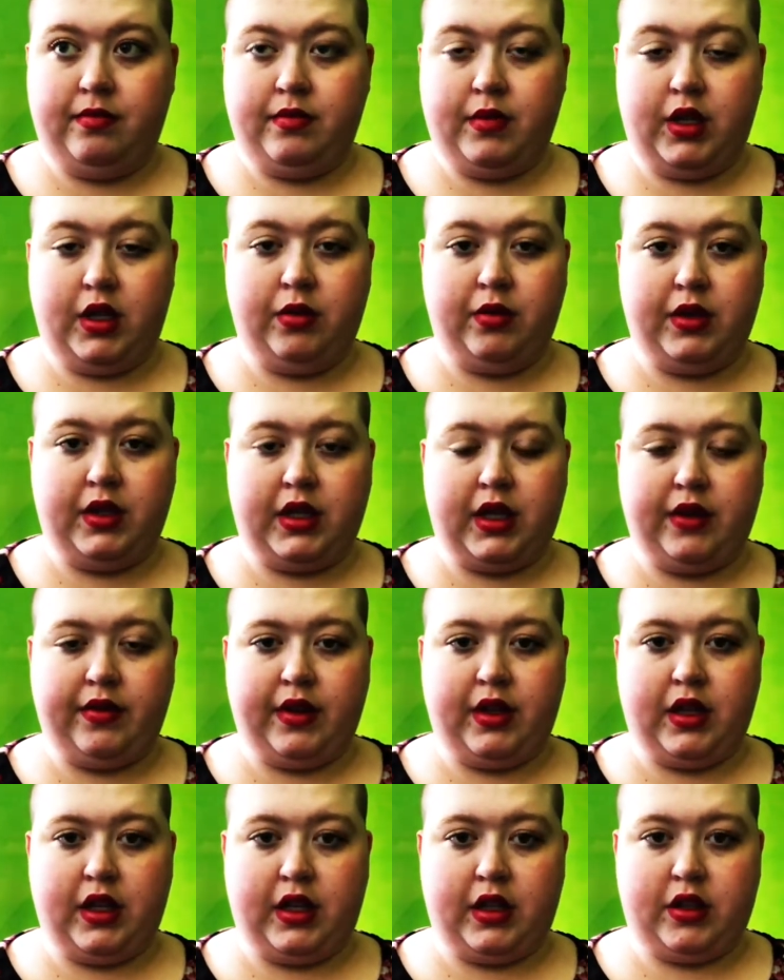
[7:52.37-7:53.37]
You wouldn't give
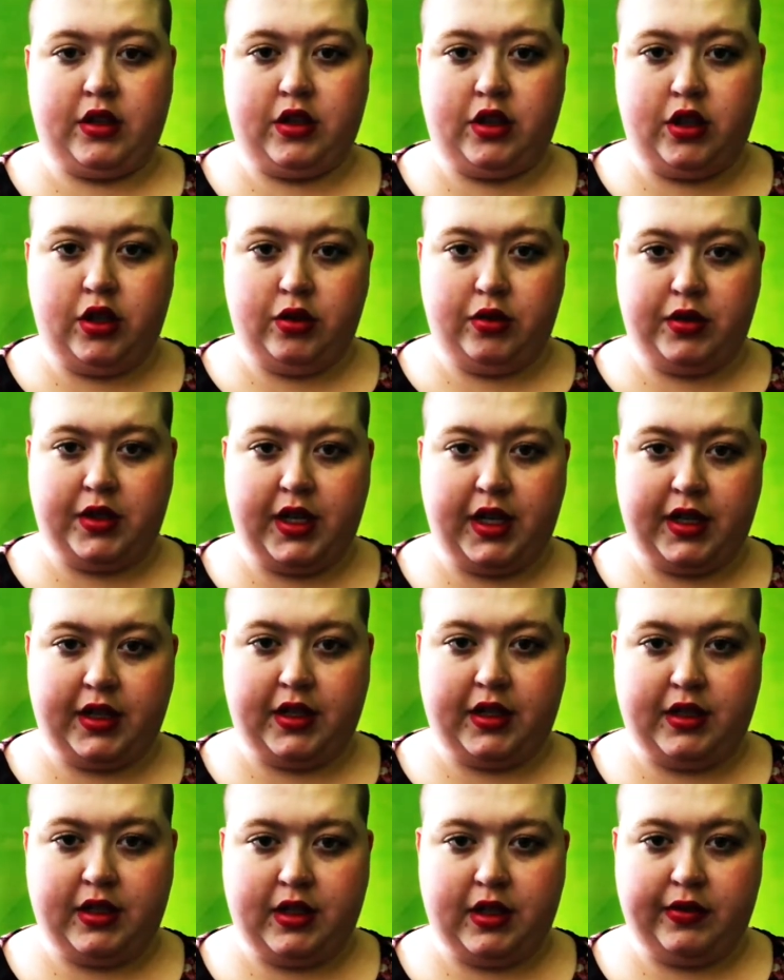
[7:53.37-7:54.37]
it like 2
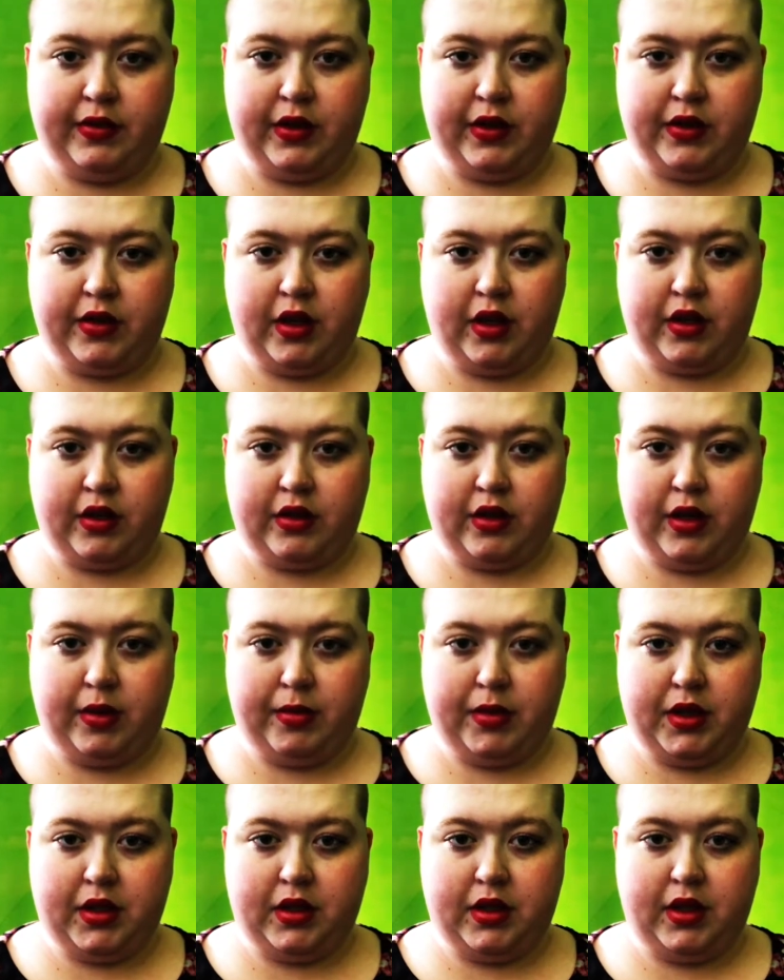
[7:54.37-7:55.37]
seconds if you saw the
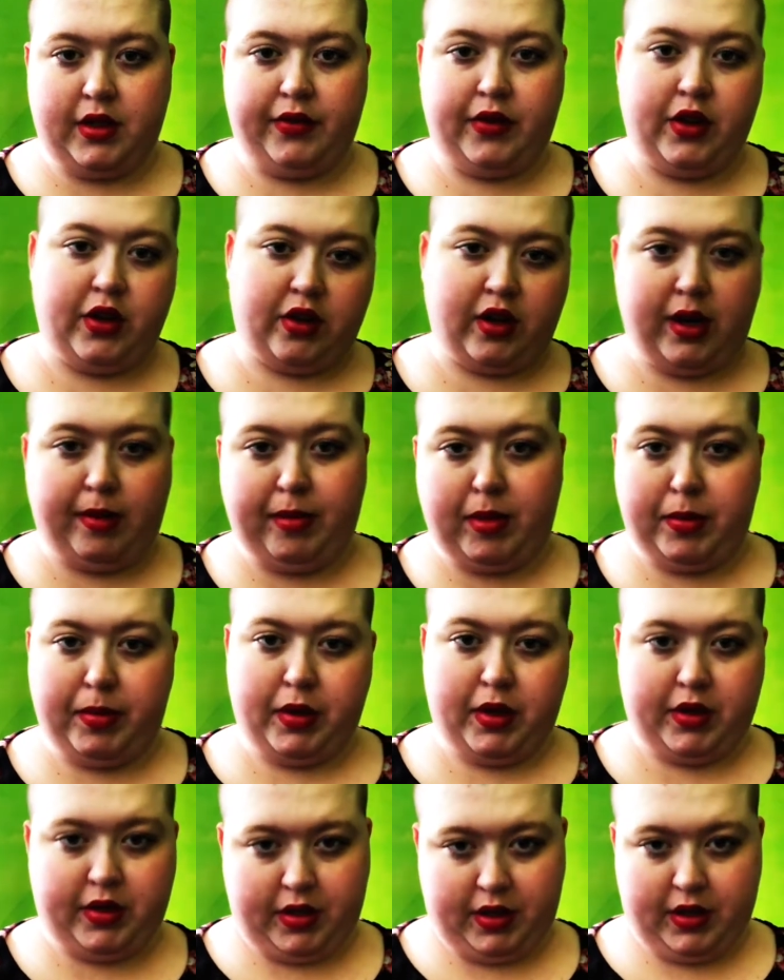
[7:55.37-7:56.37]
grammar, if you're a grammar
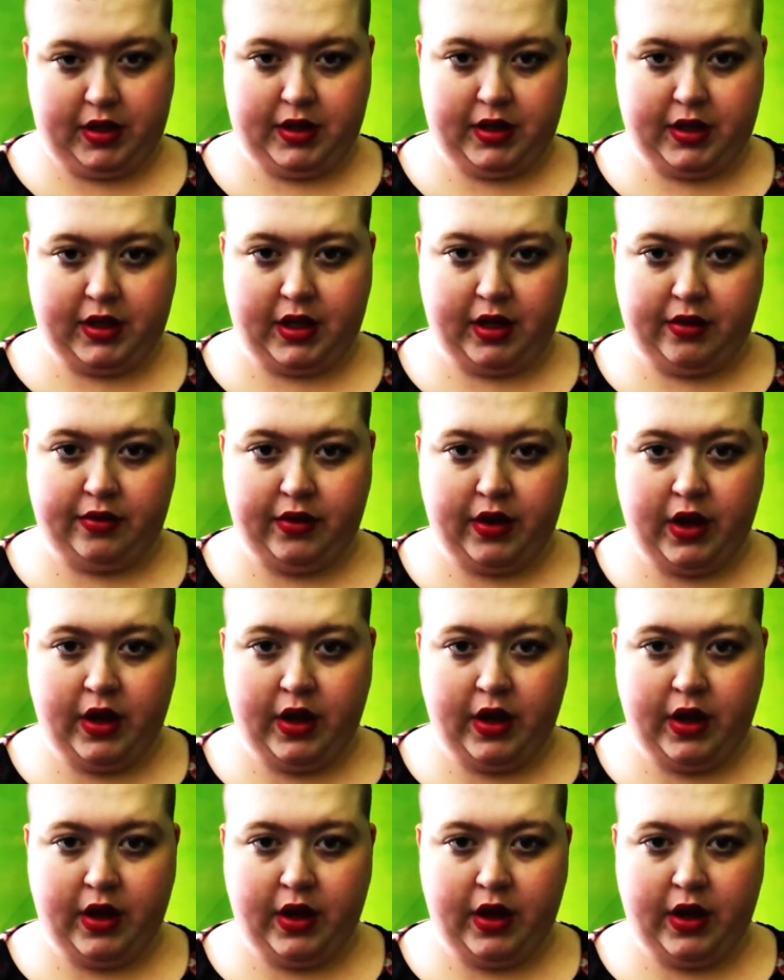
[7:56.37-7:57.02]
person and stuff.